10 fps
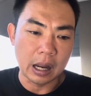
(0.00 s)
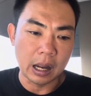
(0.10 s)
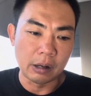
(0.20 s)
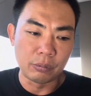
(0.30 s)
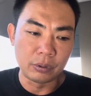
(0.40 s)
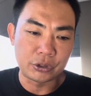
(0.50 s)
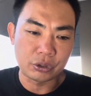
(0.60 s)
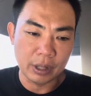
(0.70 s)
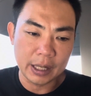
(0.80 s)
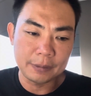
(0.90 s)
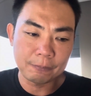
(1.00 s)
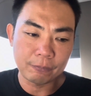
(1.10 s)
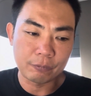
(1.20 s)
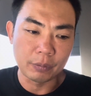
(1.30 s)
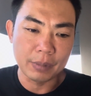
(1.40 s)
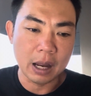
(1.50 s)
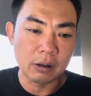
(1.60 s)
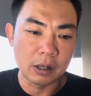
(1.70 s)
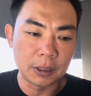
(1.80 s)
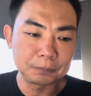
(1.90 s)
I will train from now
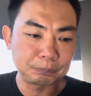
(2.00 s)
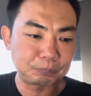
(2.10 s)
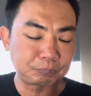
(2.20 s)
on.